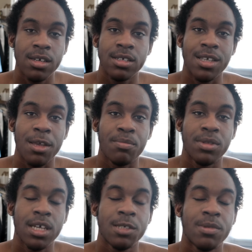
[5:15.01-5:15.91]
Stay
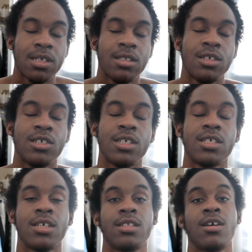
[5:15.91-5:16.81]
blessed, my ninjas,
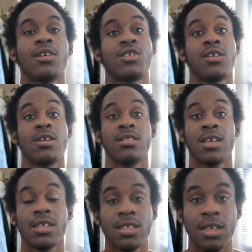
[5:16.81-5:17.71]
and I'll talk to y'all
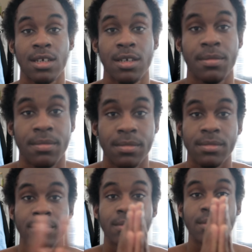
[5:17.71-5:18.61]
next time.
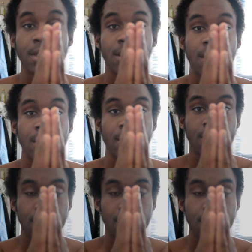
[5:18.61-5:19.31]
Done.